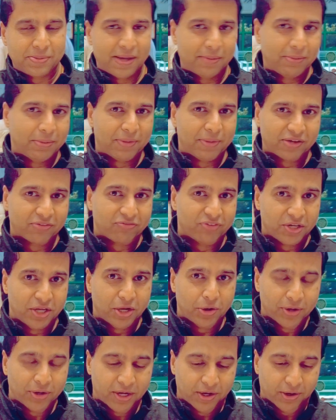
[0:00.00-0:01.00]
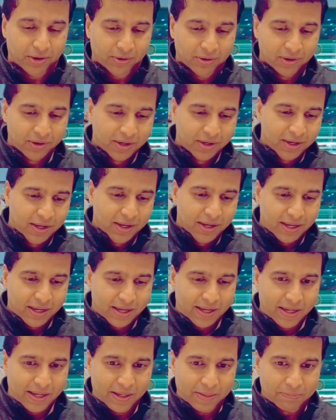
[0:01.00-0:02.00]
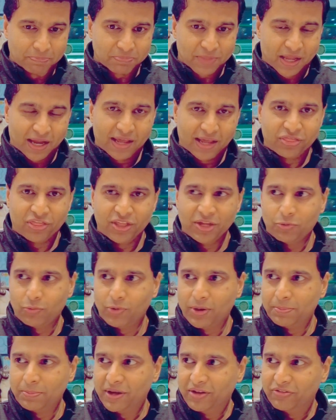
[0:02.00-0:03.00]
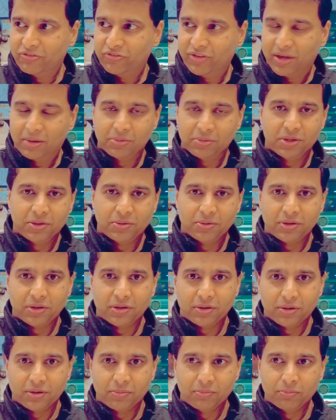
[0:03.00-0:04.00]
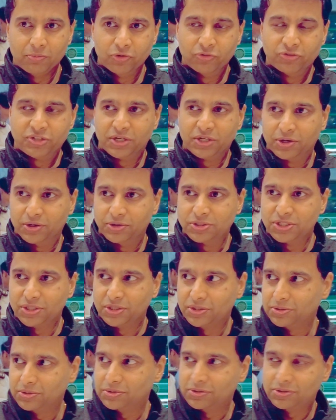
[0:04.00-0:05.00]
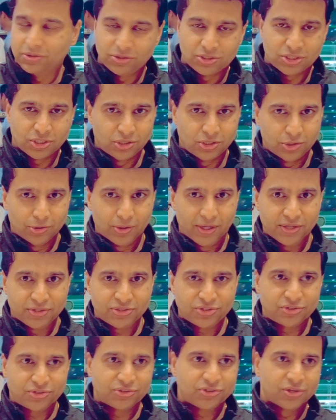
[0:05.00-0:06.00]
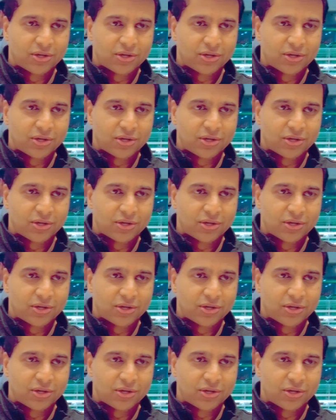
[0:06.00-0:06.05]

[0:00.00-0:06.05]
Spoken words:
be able to make a video here. I think when my family moved here to the U.S.